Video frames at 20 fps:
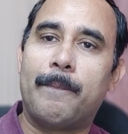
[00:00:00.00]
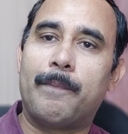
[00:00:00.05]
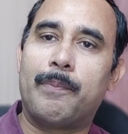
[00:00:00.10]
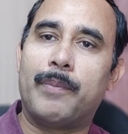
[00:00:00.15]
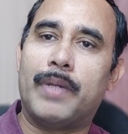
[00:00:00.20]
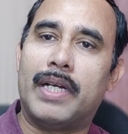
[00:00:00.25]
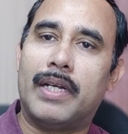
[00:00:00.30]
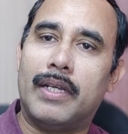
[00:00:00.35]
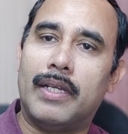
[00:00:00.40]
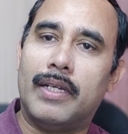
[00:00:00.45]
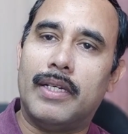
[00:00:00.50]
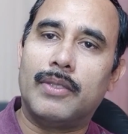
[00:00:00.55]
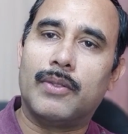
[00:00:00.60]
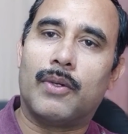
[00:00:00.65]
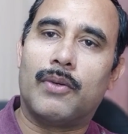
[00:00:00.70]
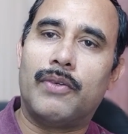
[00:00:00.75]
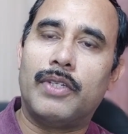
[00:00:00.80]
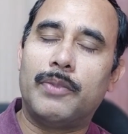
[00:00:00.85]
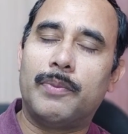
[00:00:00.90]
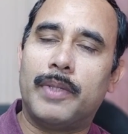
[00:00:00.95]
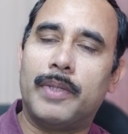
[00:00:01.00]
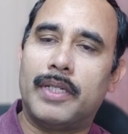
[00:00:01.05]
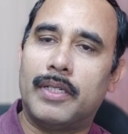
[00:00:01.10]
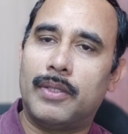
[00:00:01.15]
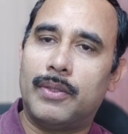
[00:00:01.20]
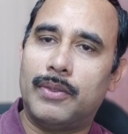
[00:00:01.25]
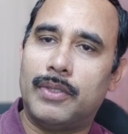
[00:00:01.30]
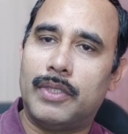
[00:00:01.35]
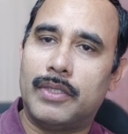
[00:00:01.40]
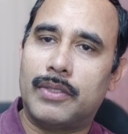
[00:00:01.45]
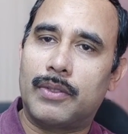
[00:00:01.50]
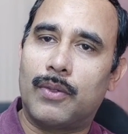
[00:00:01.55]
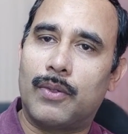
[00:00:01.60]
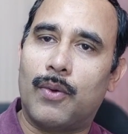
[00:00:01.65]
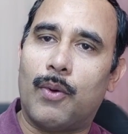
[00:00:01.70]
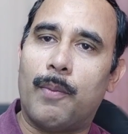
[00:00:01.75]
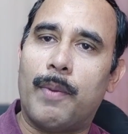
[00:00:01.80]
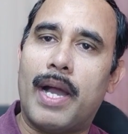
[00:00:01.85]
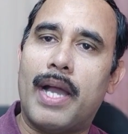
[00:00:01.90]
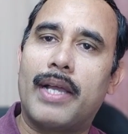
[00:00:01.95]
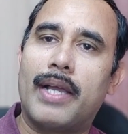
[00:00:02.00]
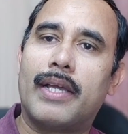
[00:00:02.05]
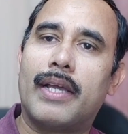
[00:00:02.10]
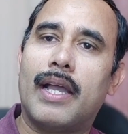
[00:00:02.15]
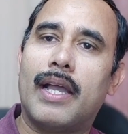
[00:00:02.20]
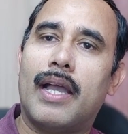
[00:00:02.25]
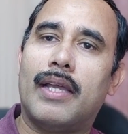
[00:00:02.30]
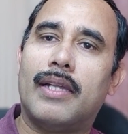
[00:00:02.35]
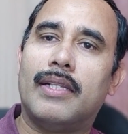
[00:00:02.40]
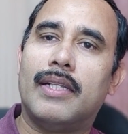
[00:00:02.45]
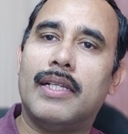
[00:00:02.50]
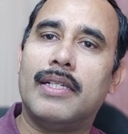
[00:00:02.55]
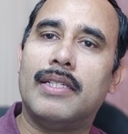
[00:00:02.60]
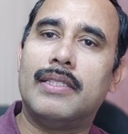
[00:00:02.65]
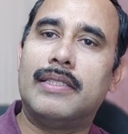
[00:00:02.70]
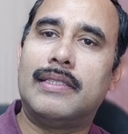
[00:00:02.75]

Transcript: but it is always better to just go back and then